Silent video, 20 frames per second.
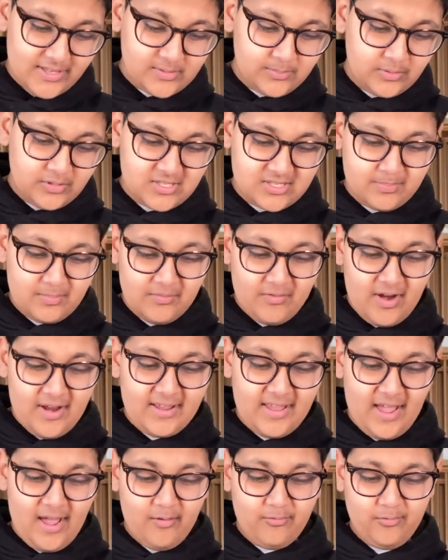but just be very
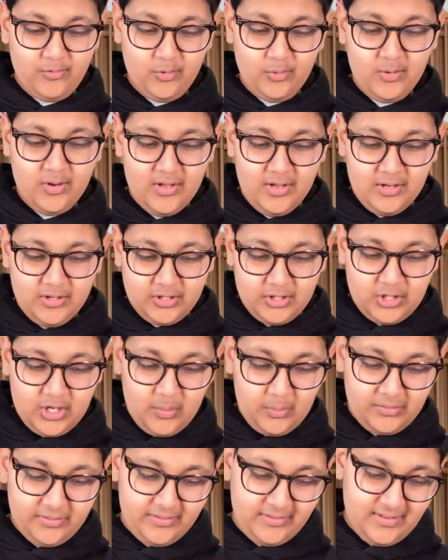careful. You
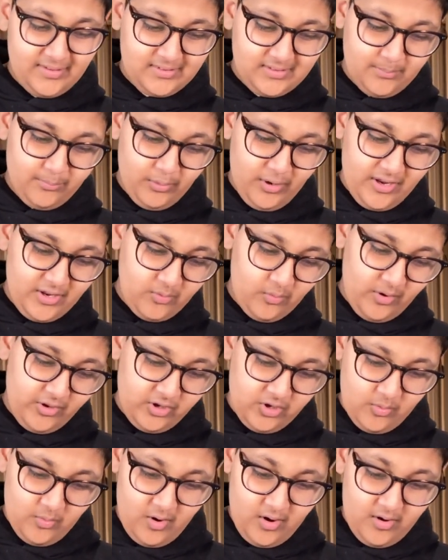don't want this to break when
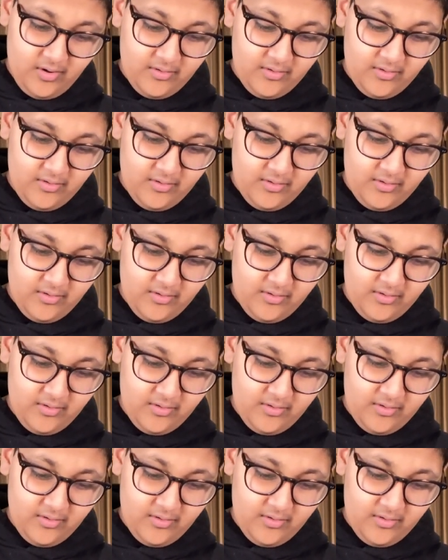you are